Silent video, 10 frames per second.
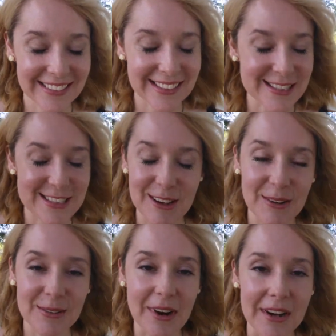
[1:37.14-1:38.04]
It's
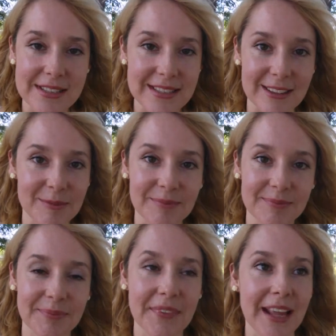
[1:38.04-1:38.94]
so awesome.
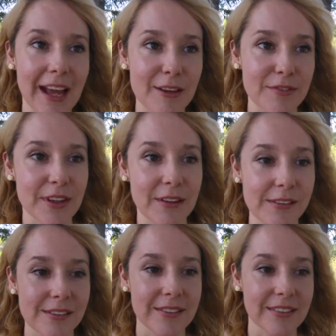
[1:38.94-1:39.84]
I
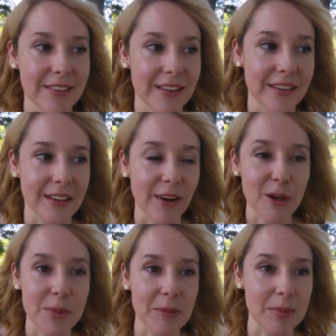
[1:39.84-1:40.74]
feel
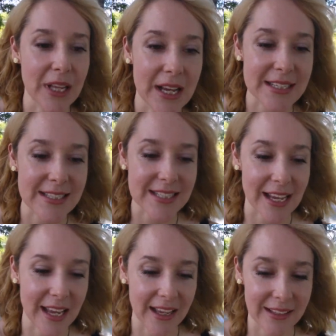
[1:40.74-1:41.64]
incredibly blessed,
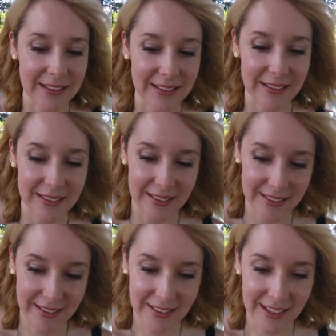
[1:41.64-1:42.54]
and
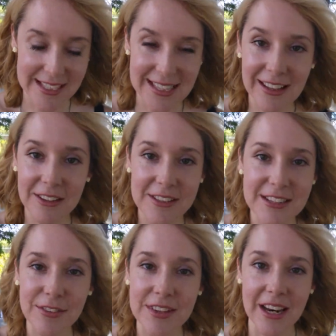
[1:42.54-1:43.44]
it's a little
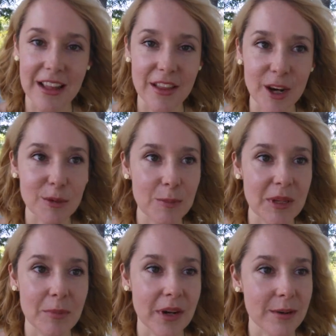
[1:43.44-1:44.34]
different than I thought it would
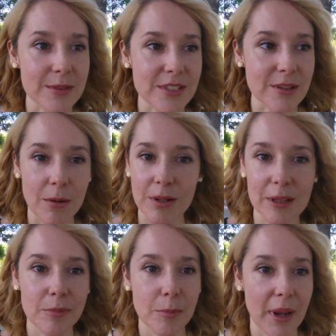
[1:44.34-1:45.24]
be, but I was
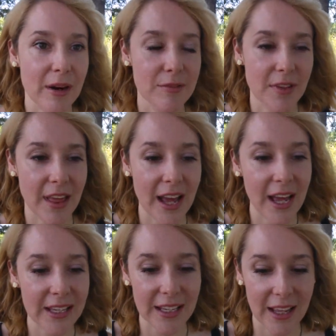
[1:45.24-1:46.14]
totally prepared for
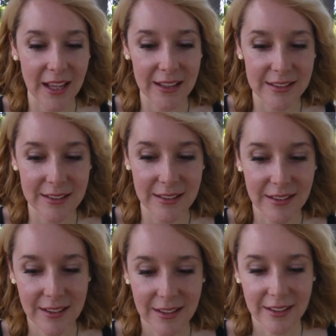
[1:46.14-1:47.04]
that, and
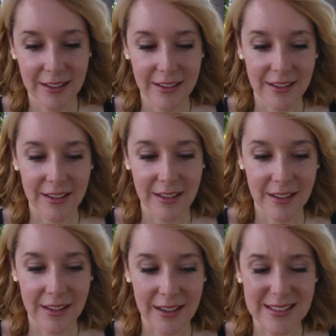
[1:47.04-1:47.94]

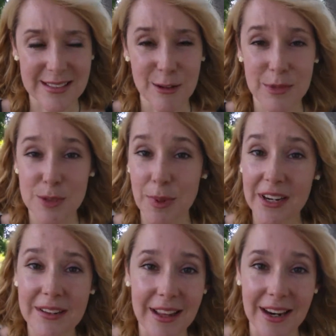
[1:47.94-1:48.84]
it's so much
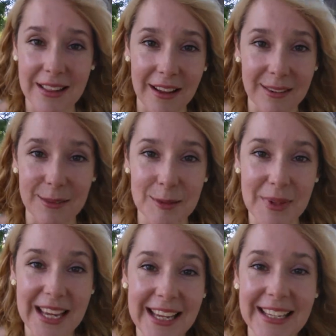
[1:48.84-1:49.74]
better than I thought it would
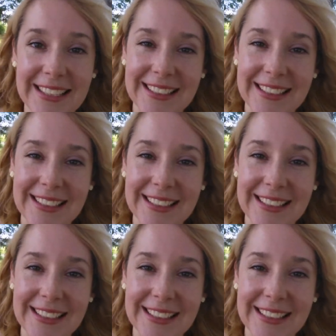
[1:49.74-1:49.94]
be.